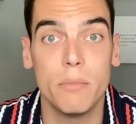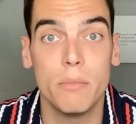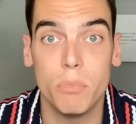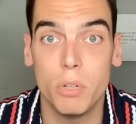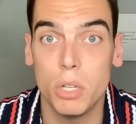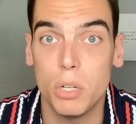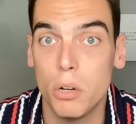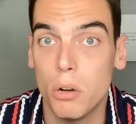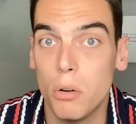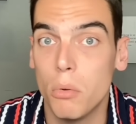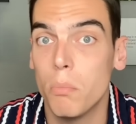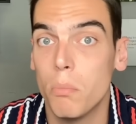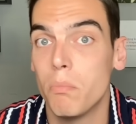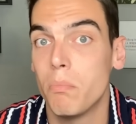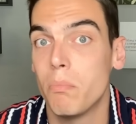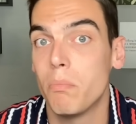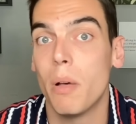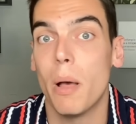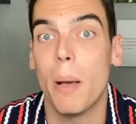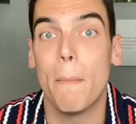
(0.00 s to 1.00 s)
you know,
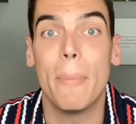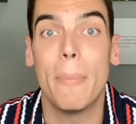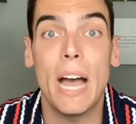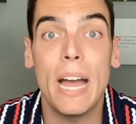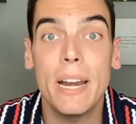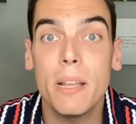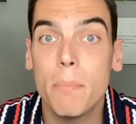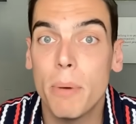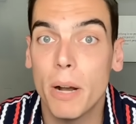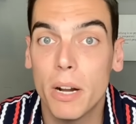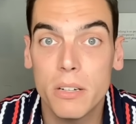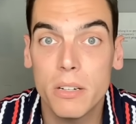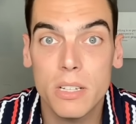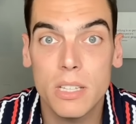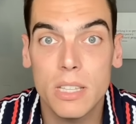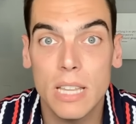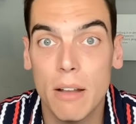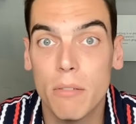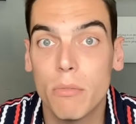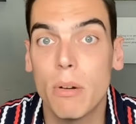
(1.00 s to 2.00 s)
body
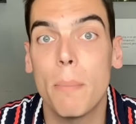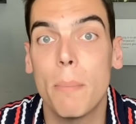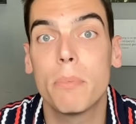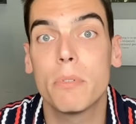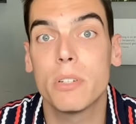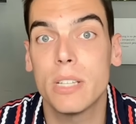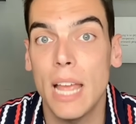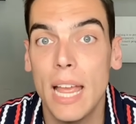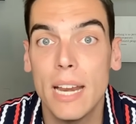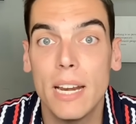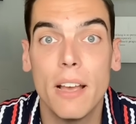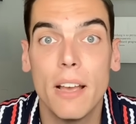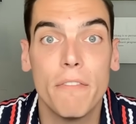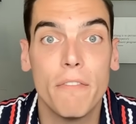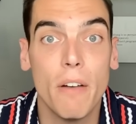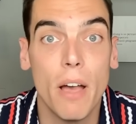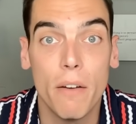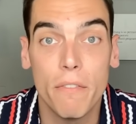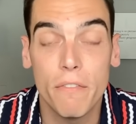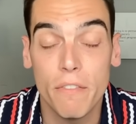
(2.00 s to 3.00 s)
parts that represent
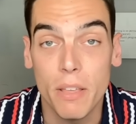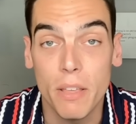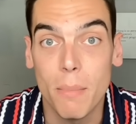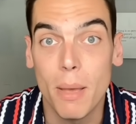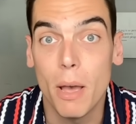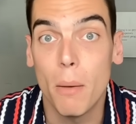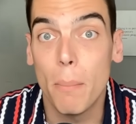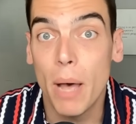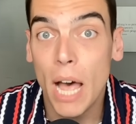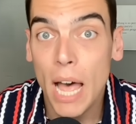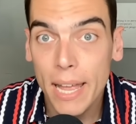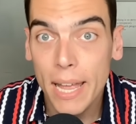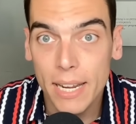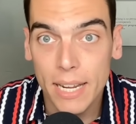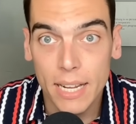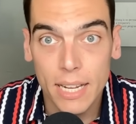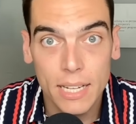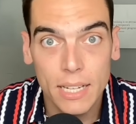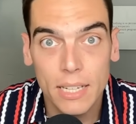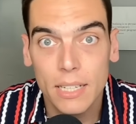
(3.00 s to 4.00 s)
a female
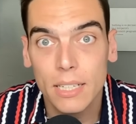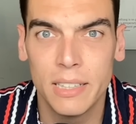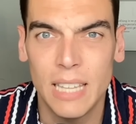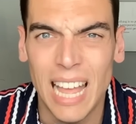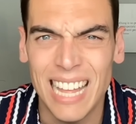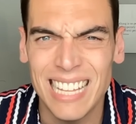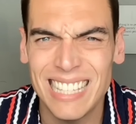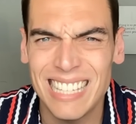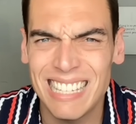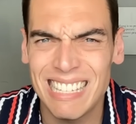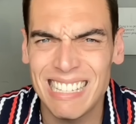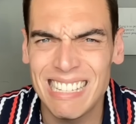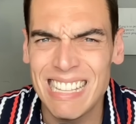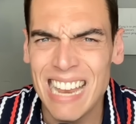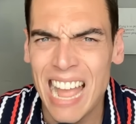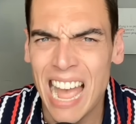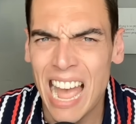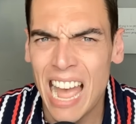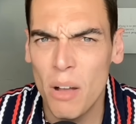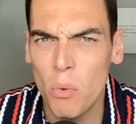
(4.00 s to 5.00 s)
body. That's
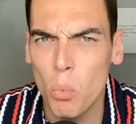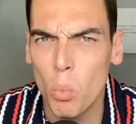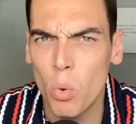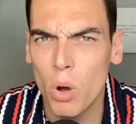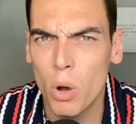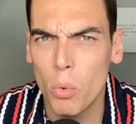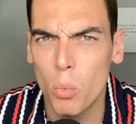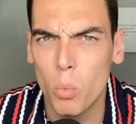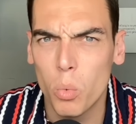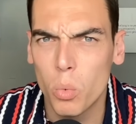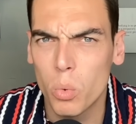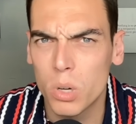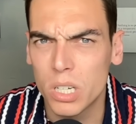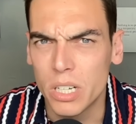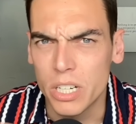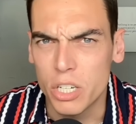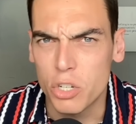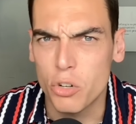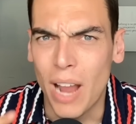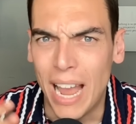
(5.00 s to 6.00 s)
not what we're
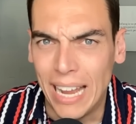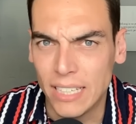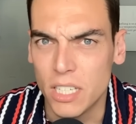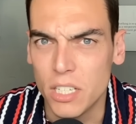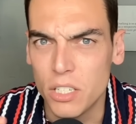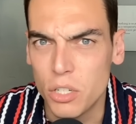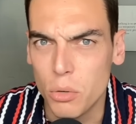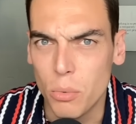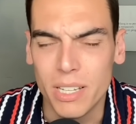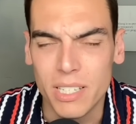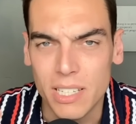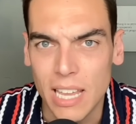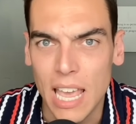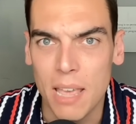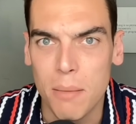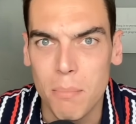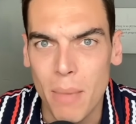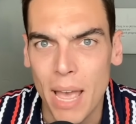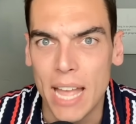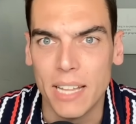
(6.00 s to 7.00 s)
attracted to as
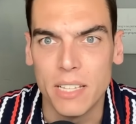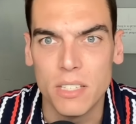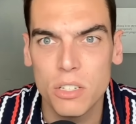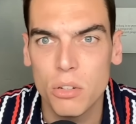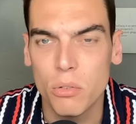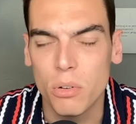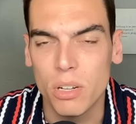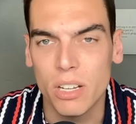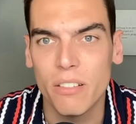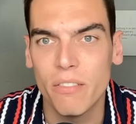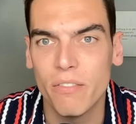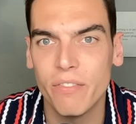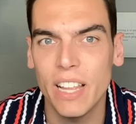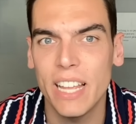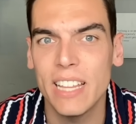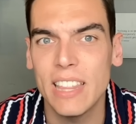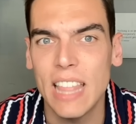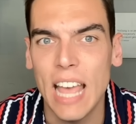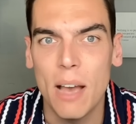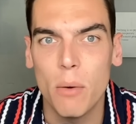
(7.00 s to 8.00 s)
gay men. So to
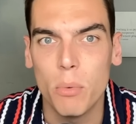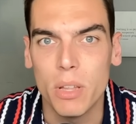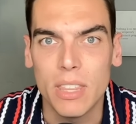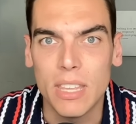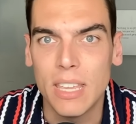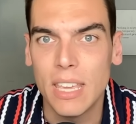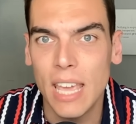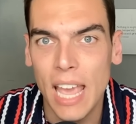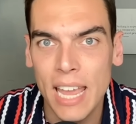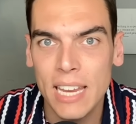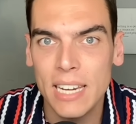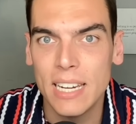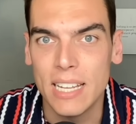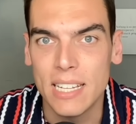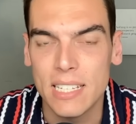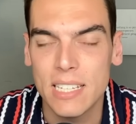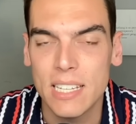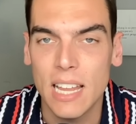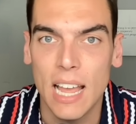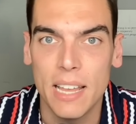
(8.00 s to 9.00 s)
conflate that with
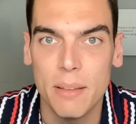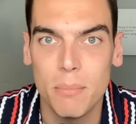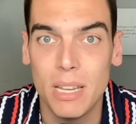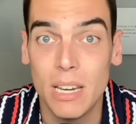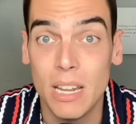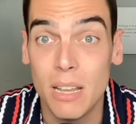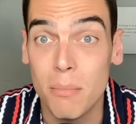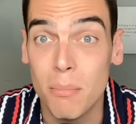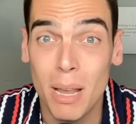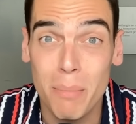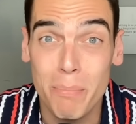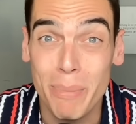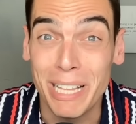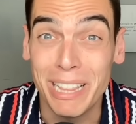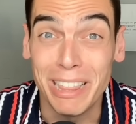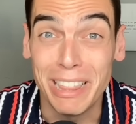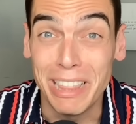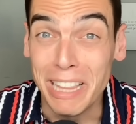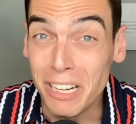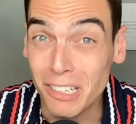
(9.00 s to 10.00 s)
gayness, I mean, it might be
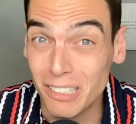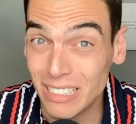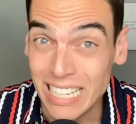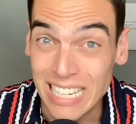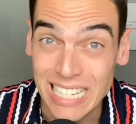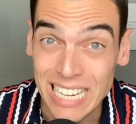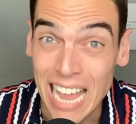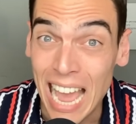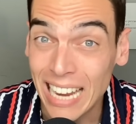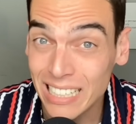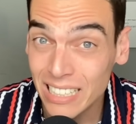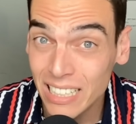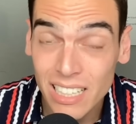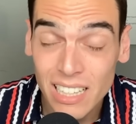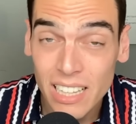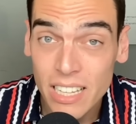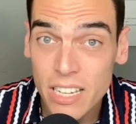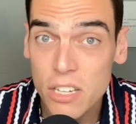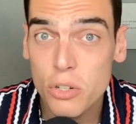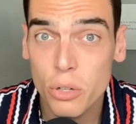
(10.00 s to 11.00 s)
literally
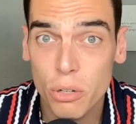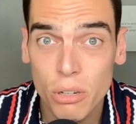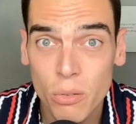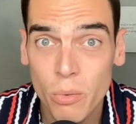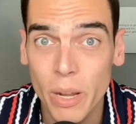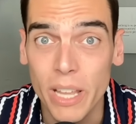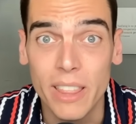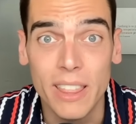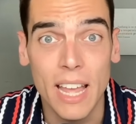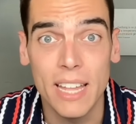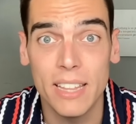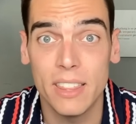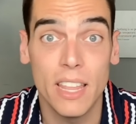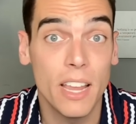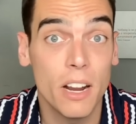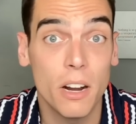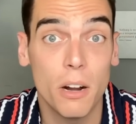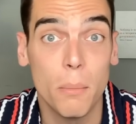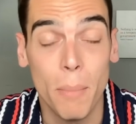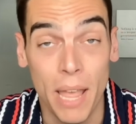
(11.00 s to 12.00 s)
technically true in that they
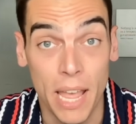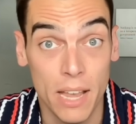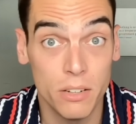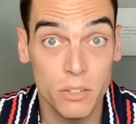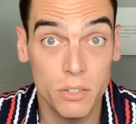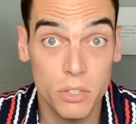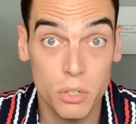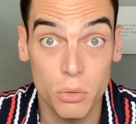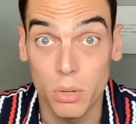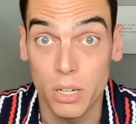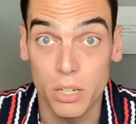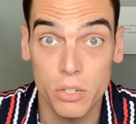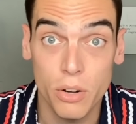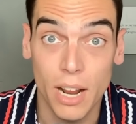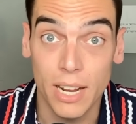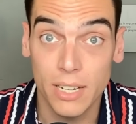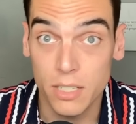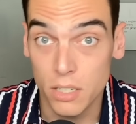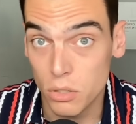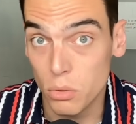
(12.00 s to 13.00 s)
are males who are
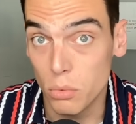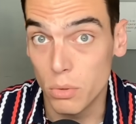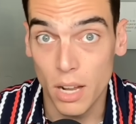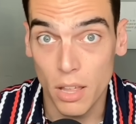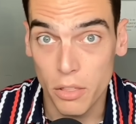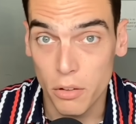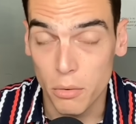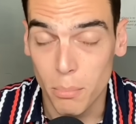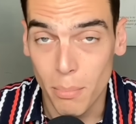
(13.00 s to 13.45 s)
attracted to another